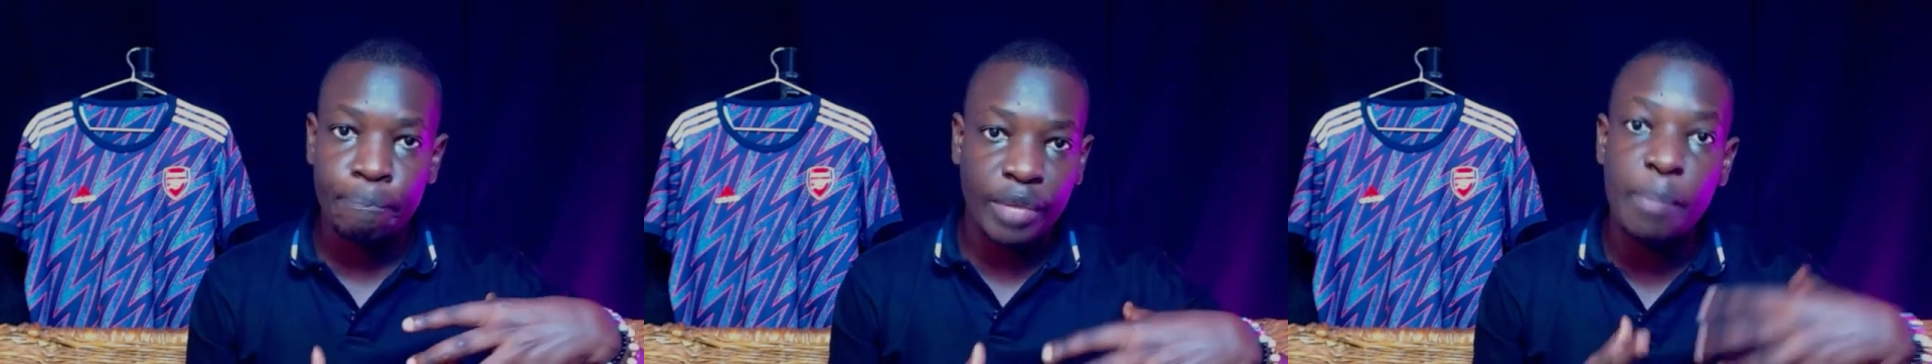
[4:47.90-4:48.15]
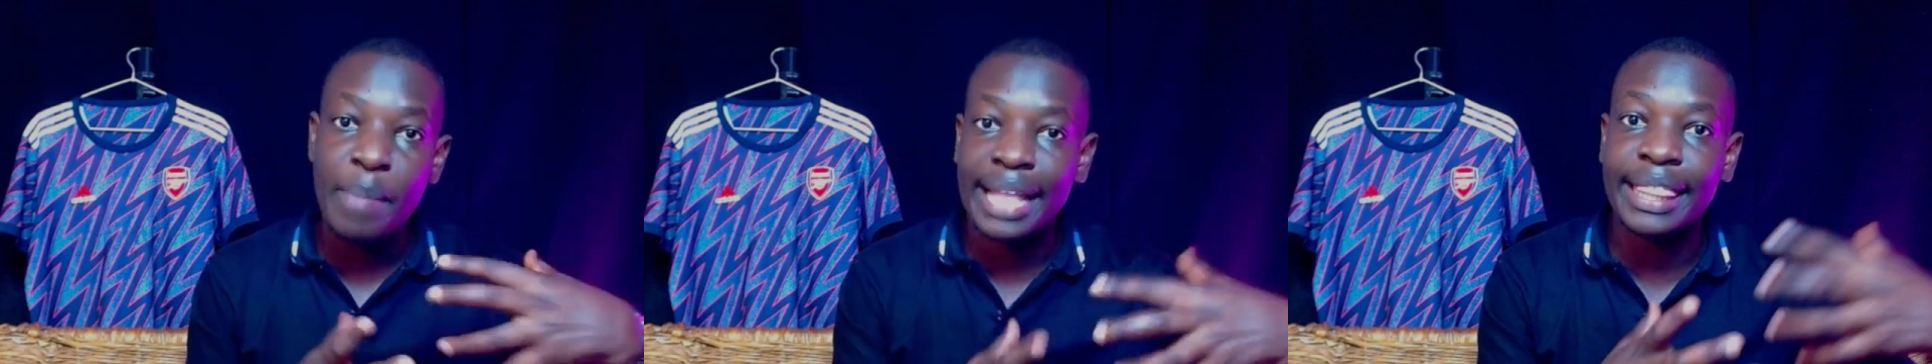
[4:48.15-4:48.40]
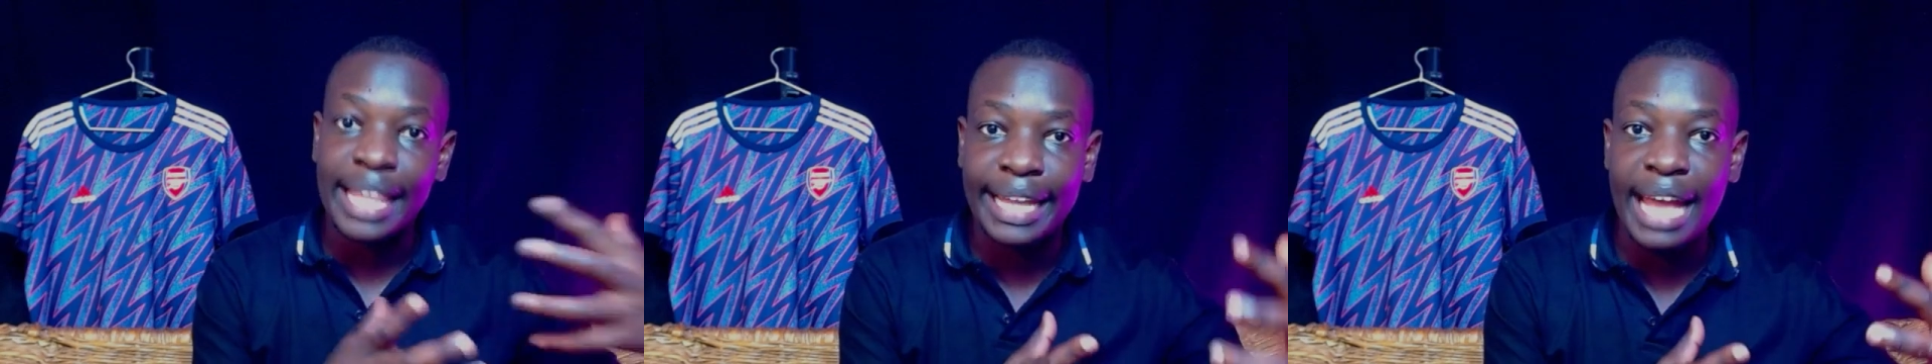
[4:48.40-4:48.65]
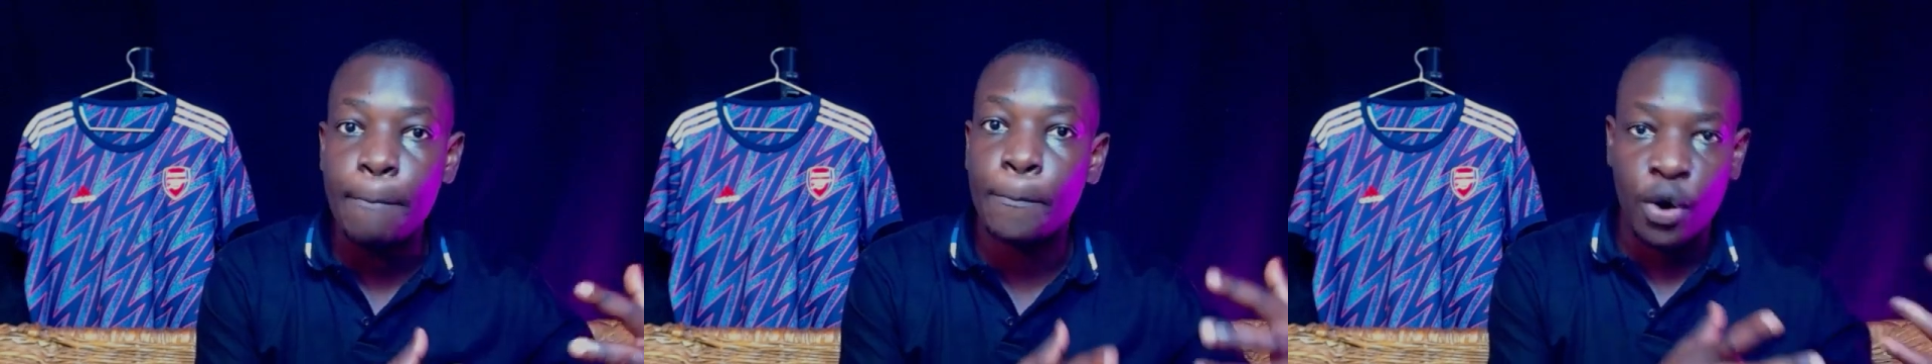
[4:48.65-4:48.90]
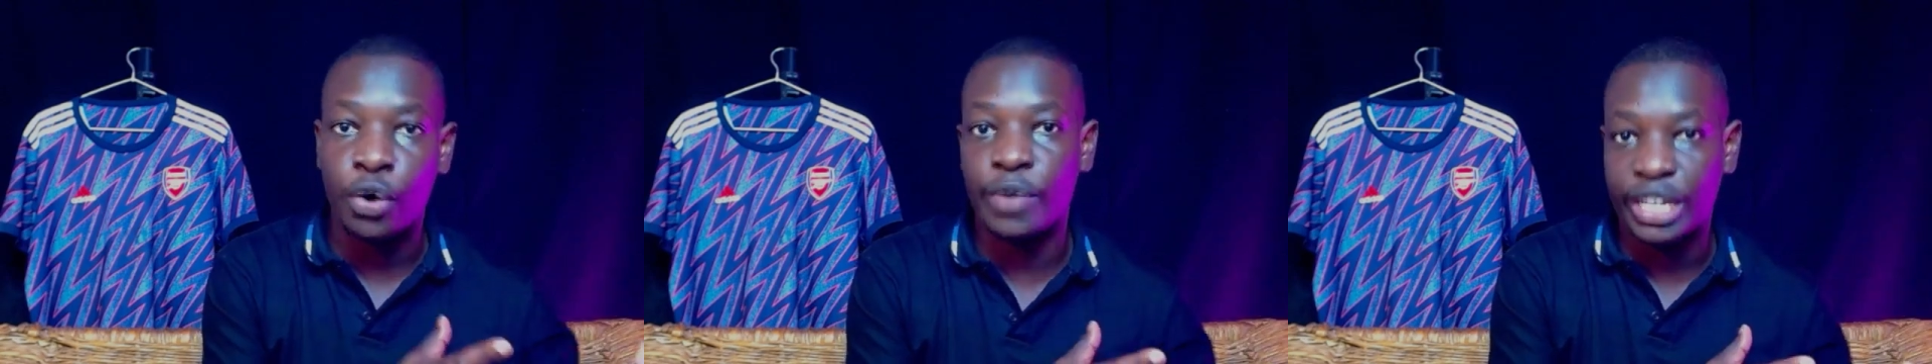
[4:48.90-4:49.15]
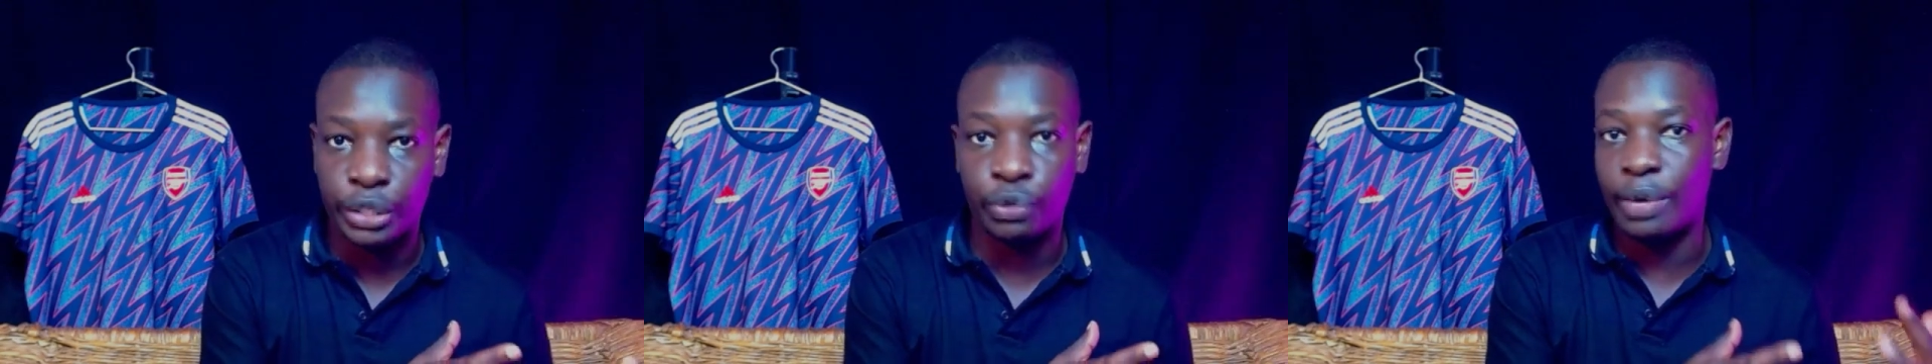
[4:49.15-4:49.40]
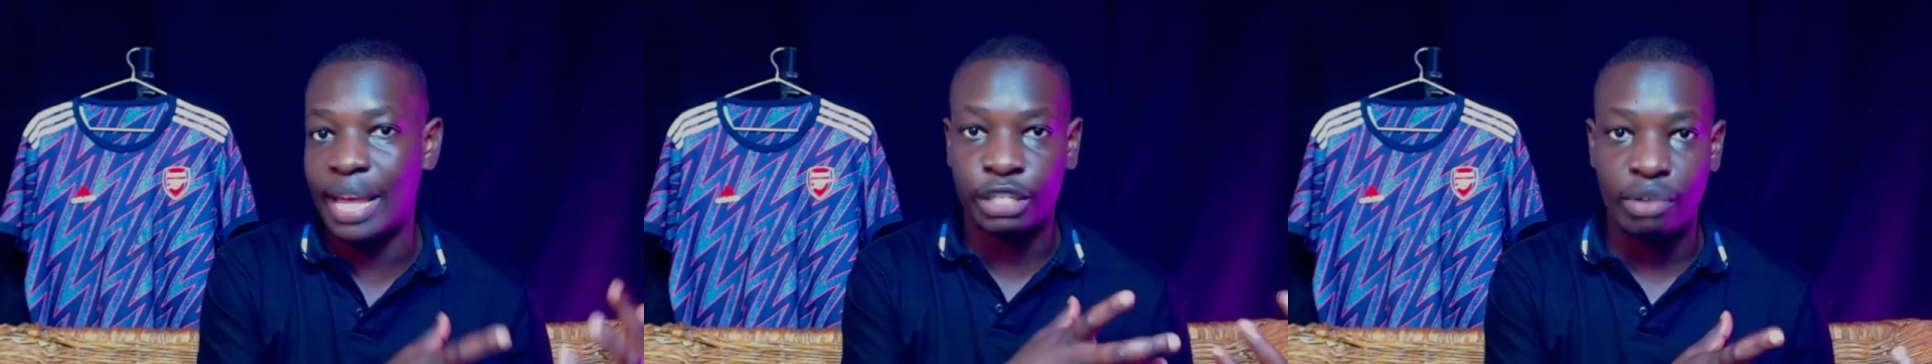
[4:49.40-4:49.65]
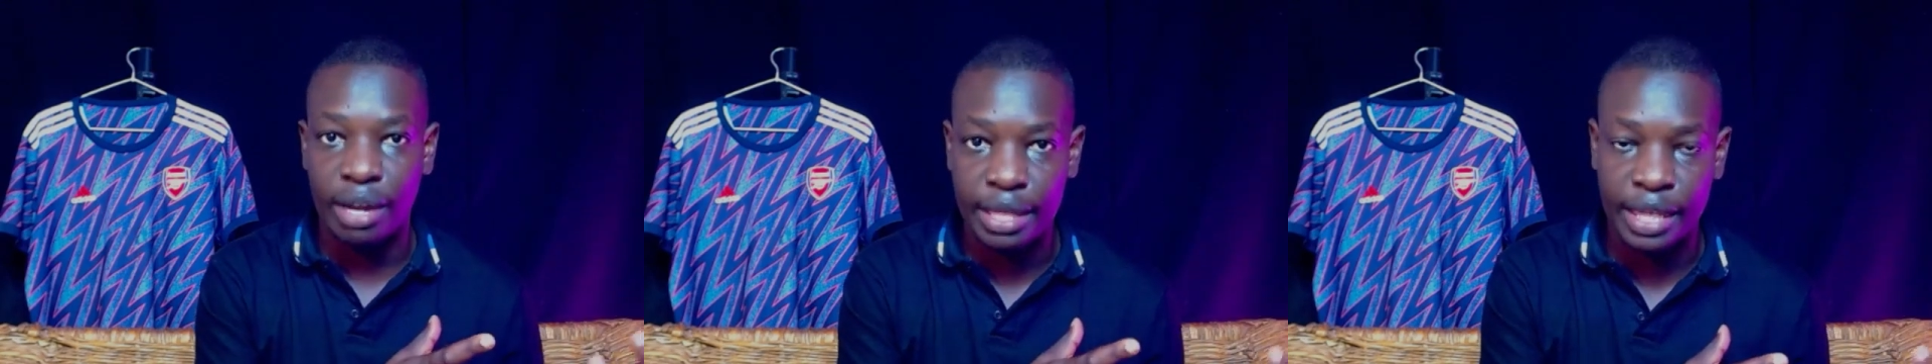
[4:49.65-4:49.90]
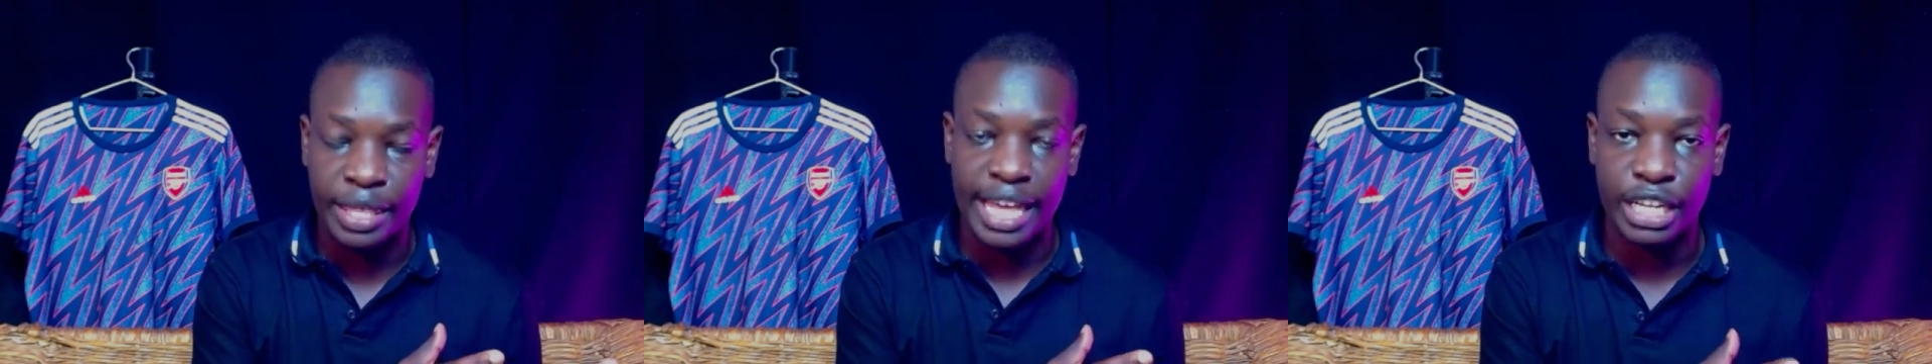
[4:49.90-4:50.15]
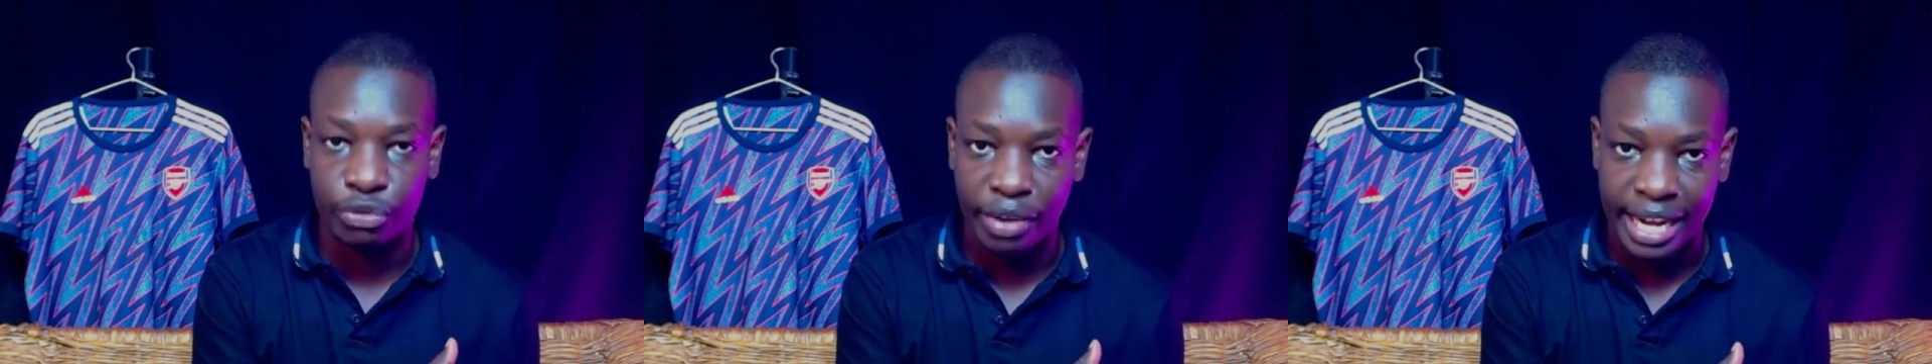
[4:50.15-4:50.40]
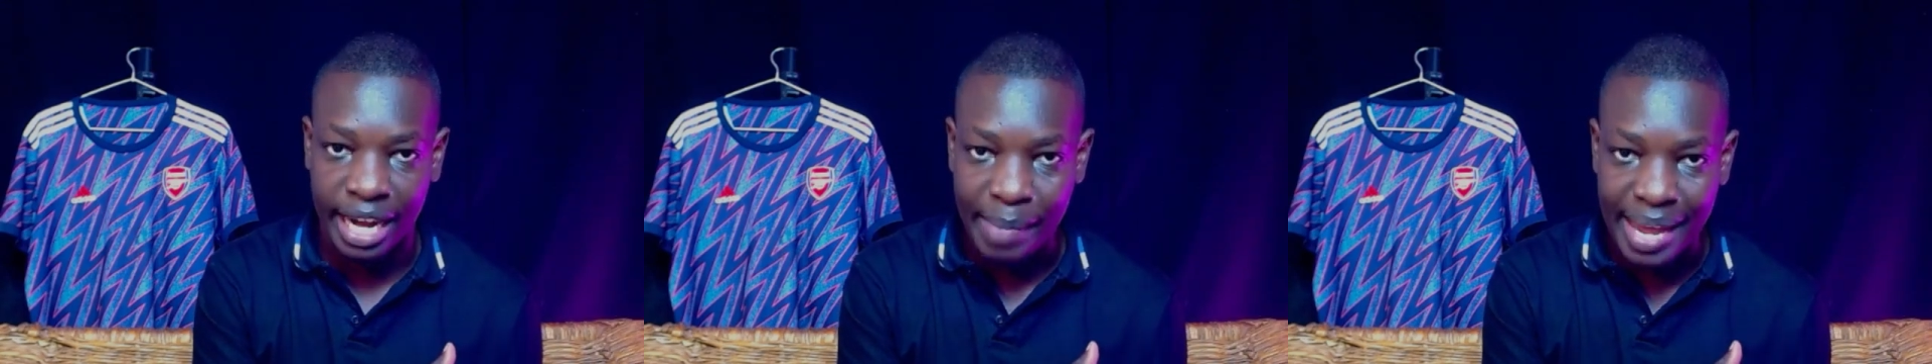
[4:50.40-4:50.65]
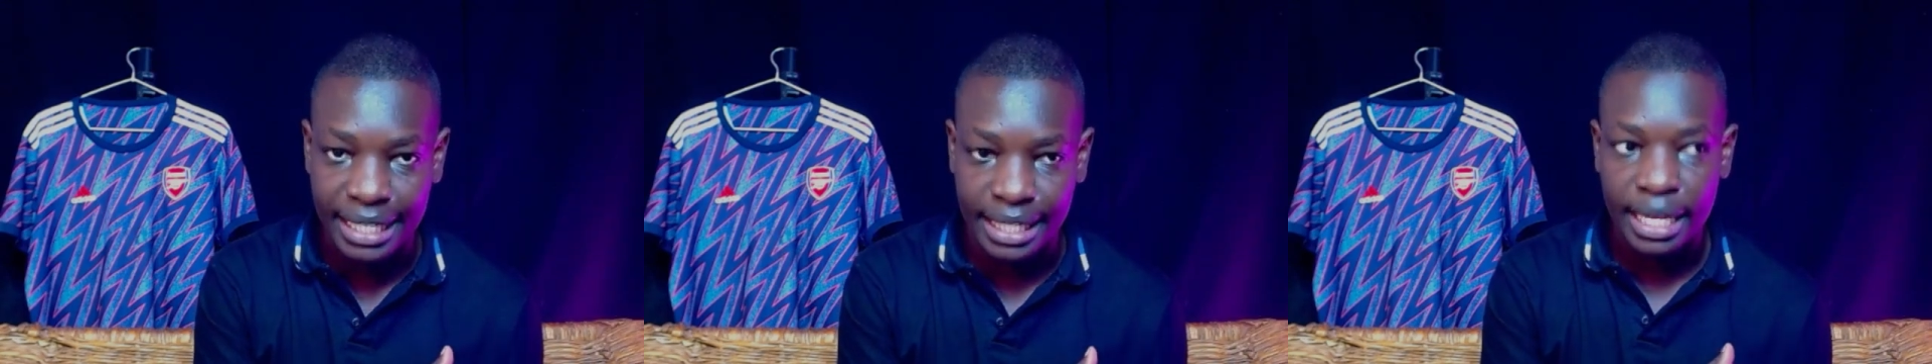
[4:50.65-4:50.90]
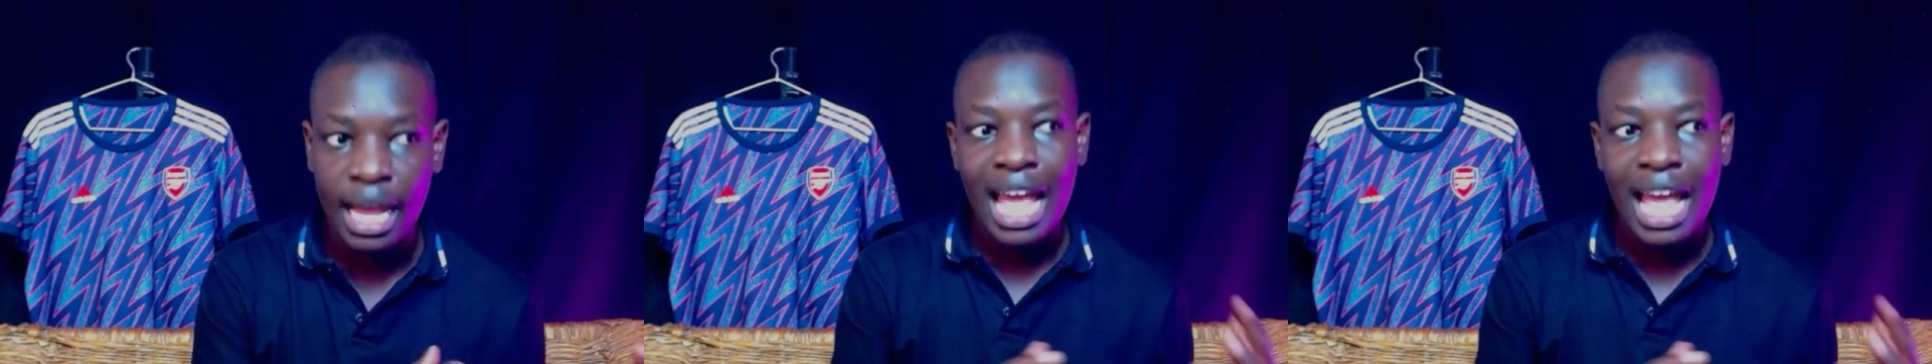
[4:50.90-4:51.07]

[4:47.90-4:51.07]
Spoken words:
make the game progress to the extra 30 minutes.